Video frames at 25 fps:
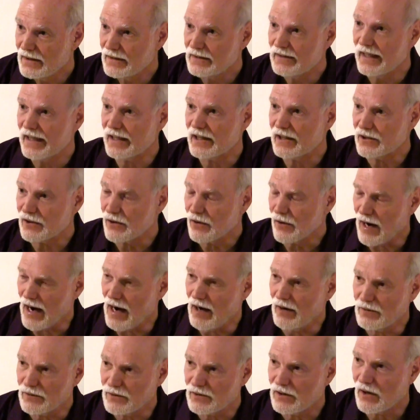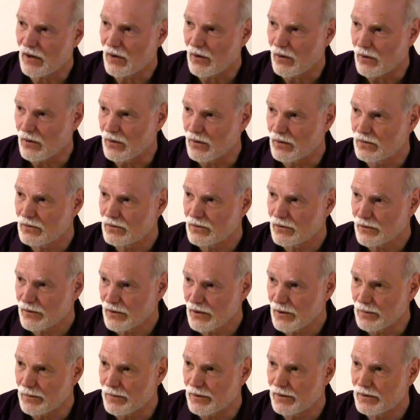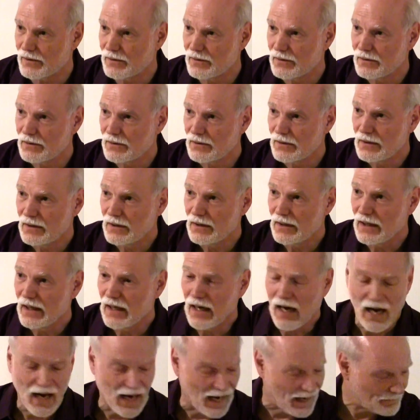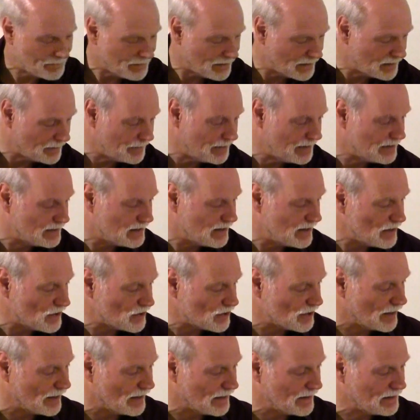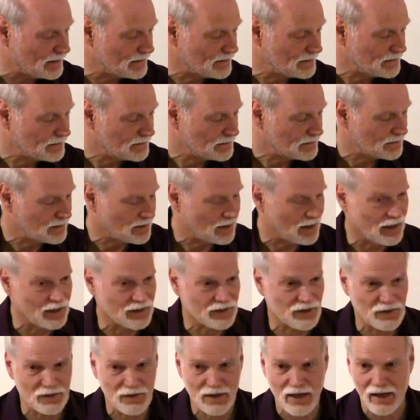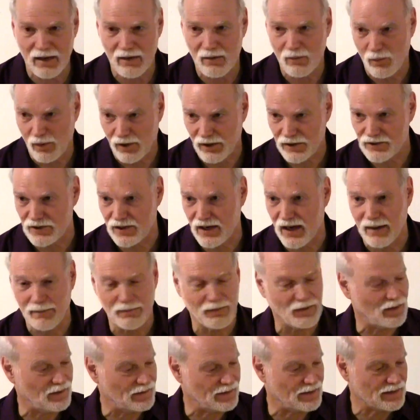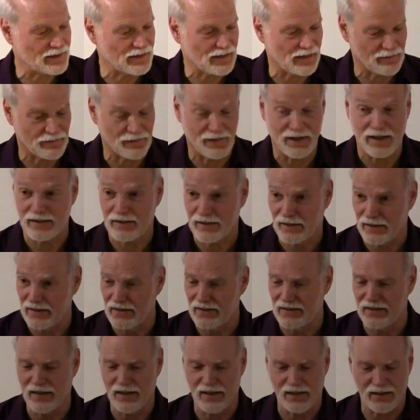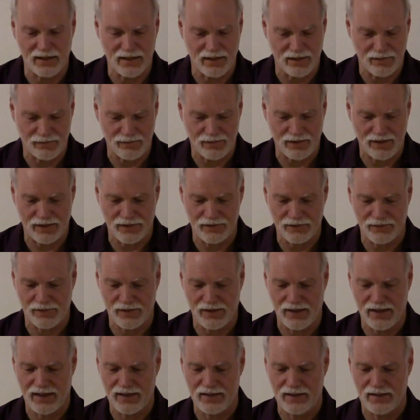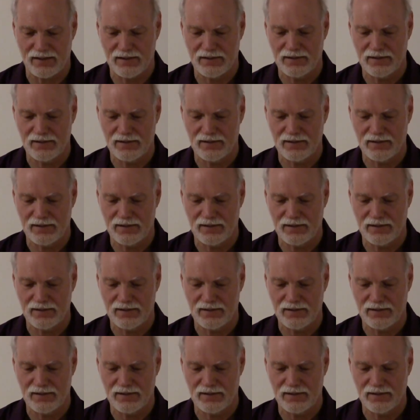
They can ground a whole group. I'm going to be teaching a 2-day workshop on this. In fact, I need to hand out flyers for that.